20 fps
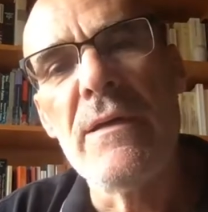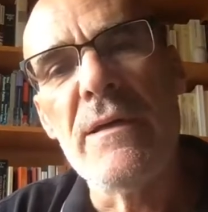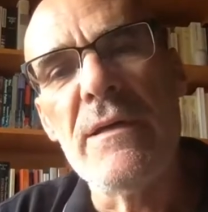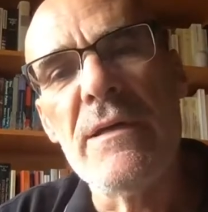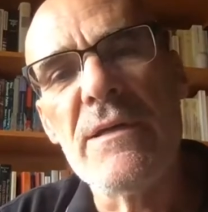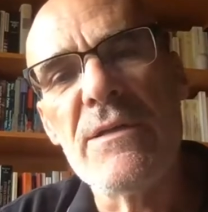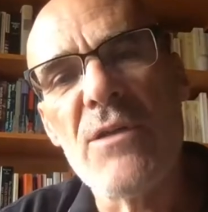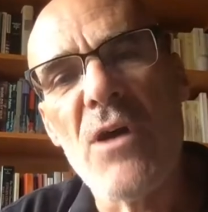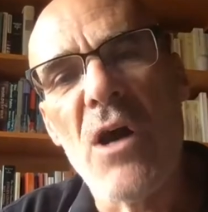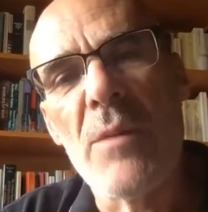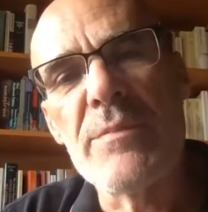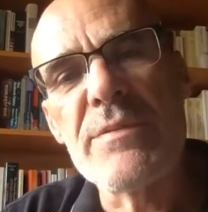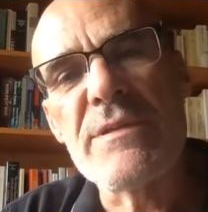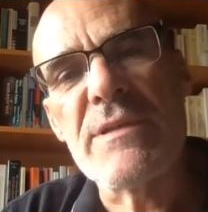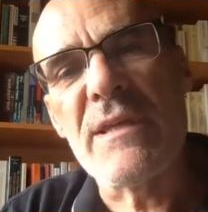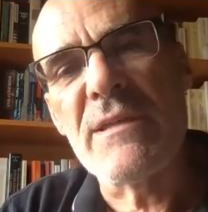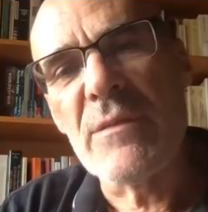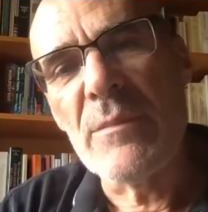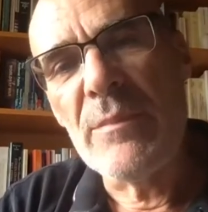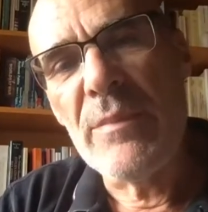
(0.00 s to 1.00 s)
adopt
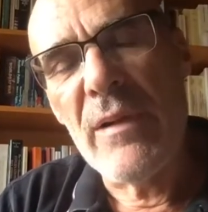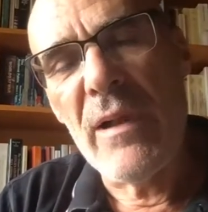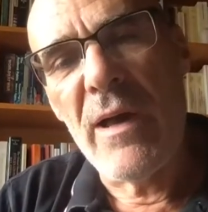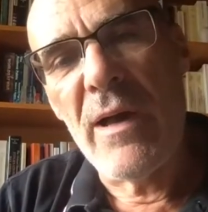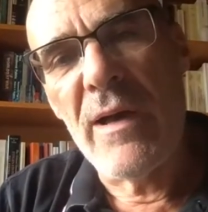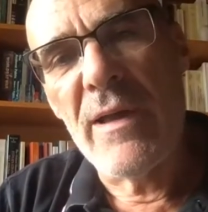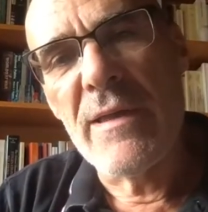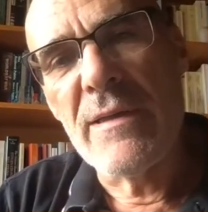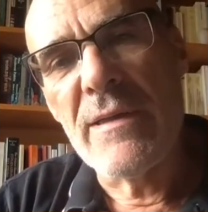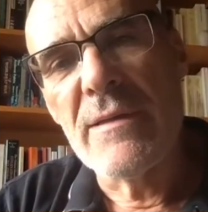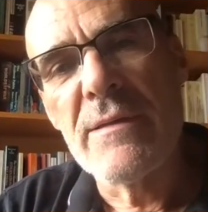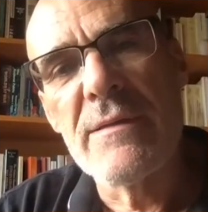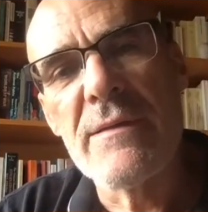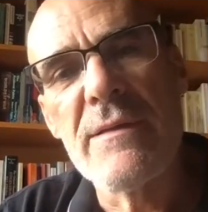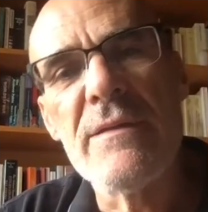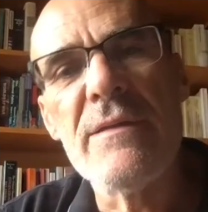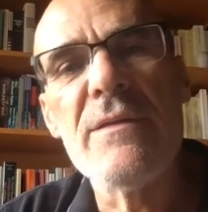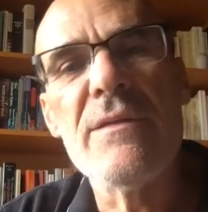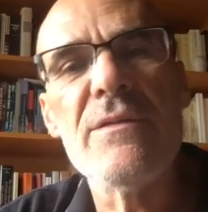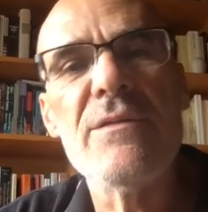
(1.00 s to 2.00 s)
and apply
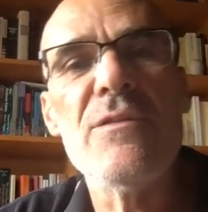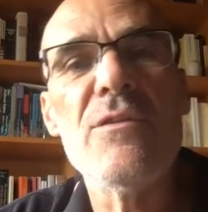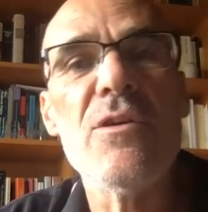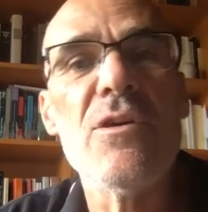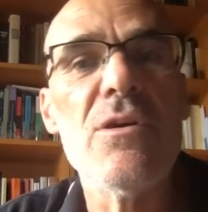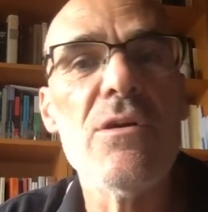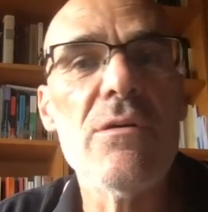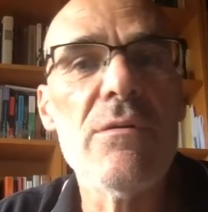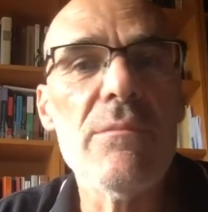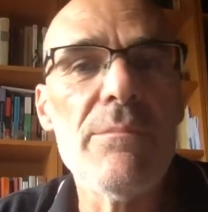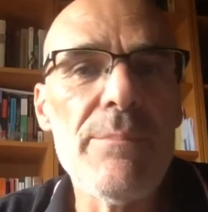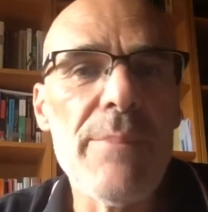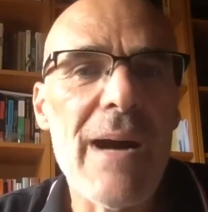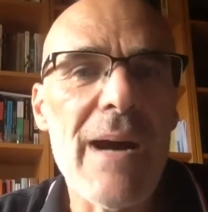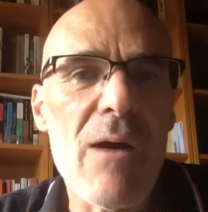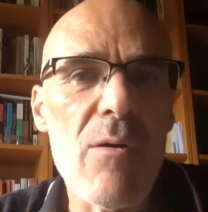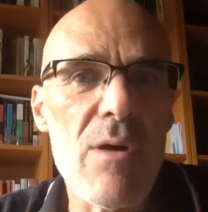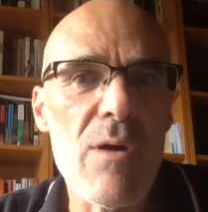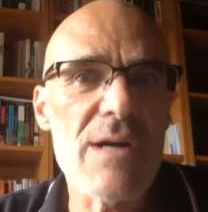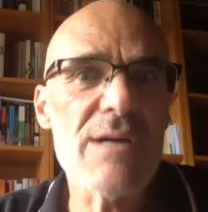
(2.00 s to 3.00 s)
the
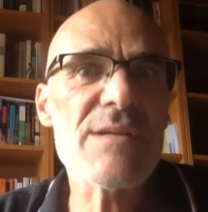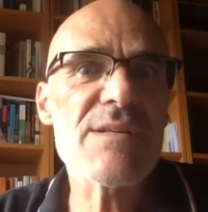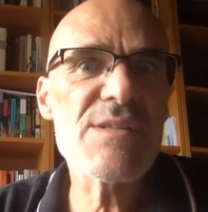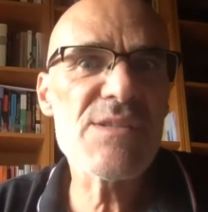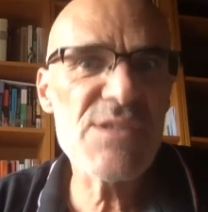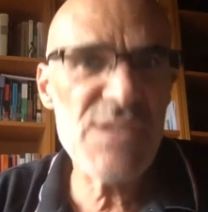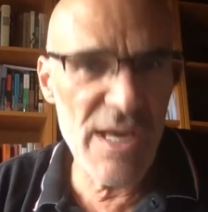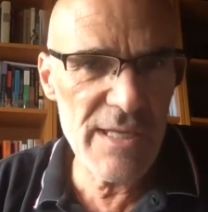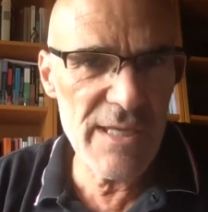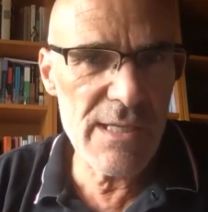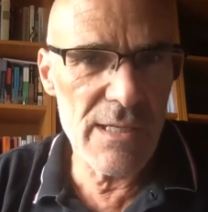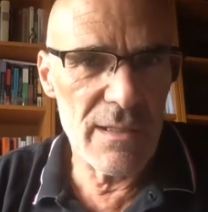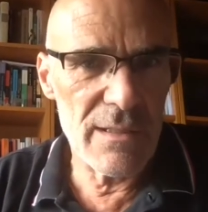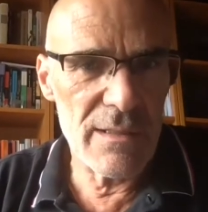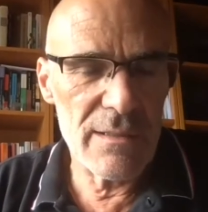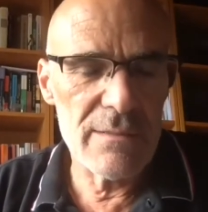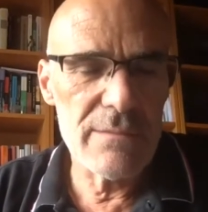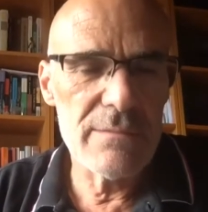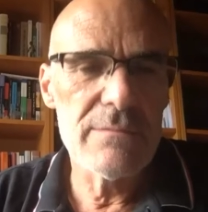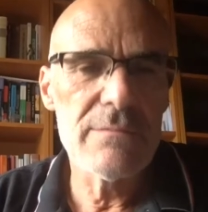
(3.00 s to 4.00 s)
power
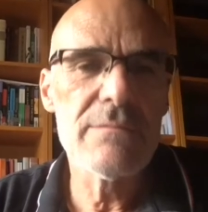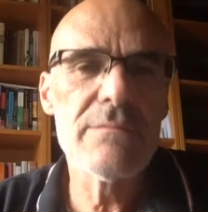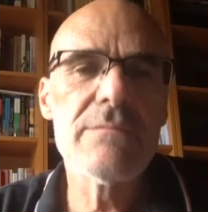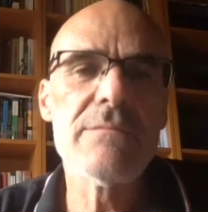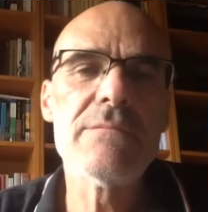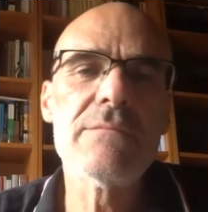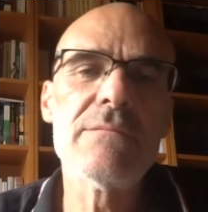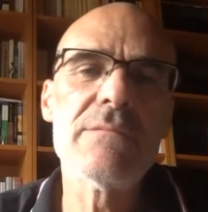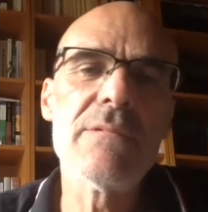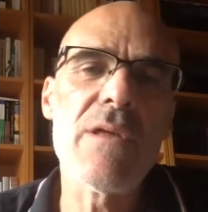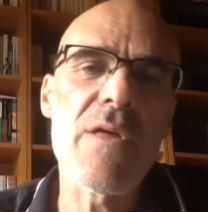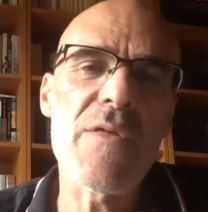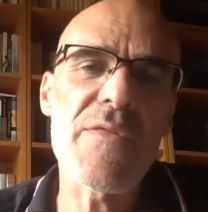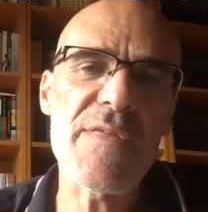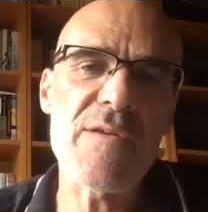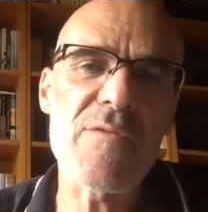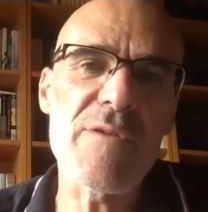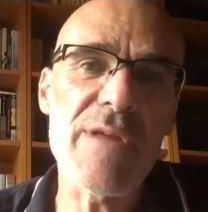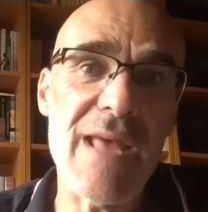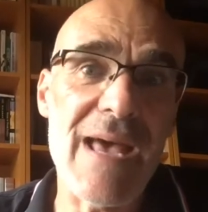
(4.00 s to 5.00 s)
cycle
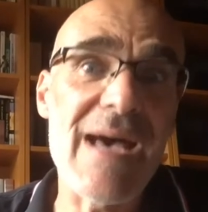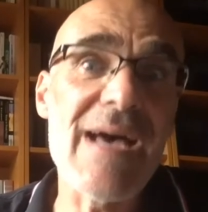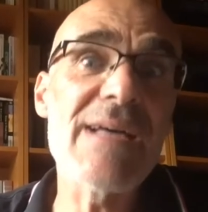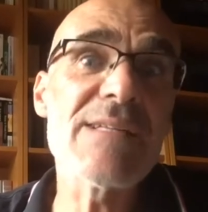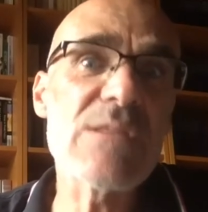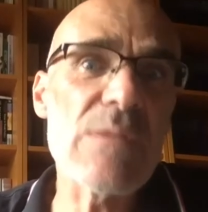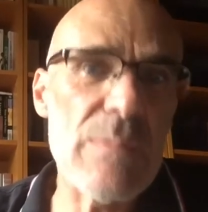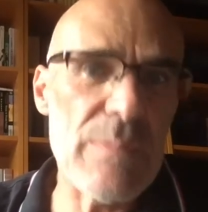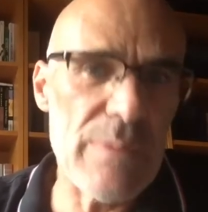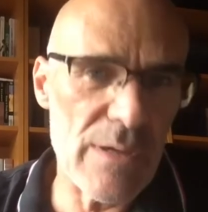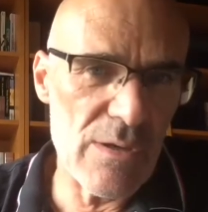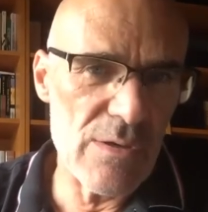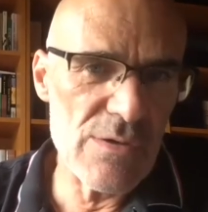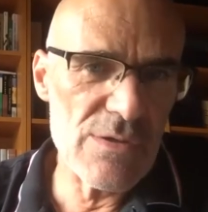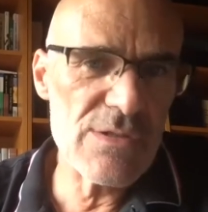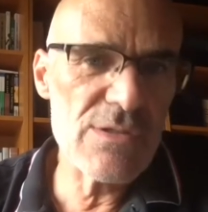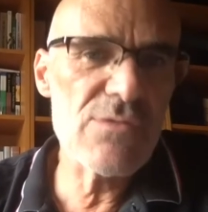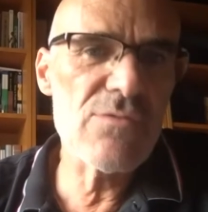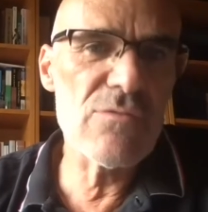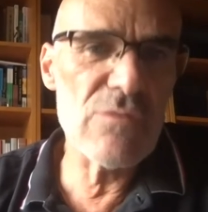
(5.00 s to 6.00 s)
theory as
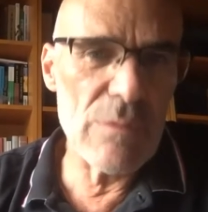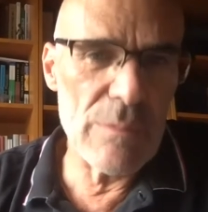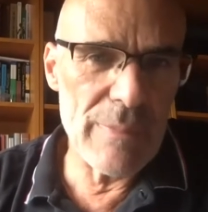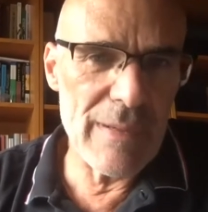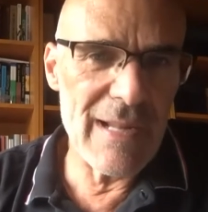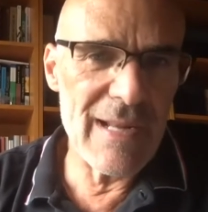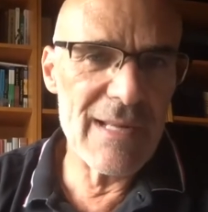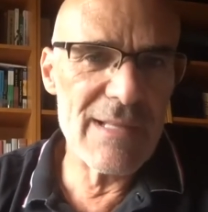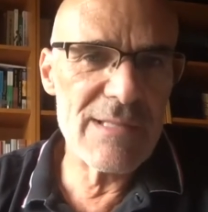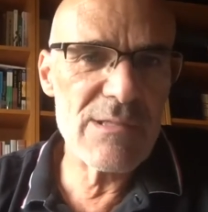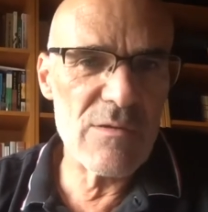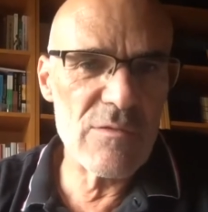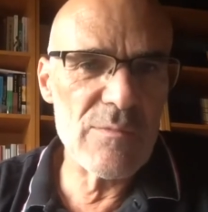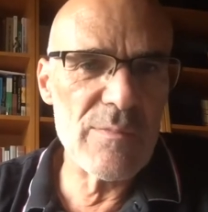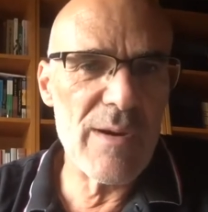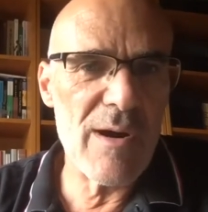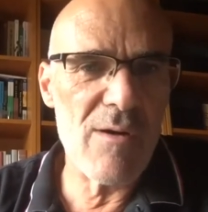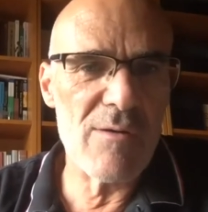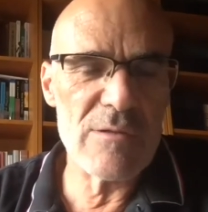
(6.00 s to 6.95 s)
opposed to the balance of power.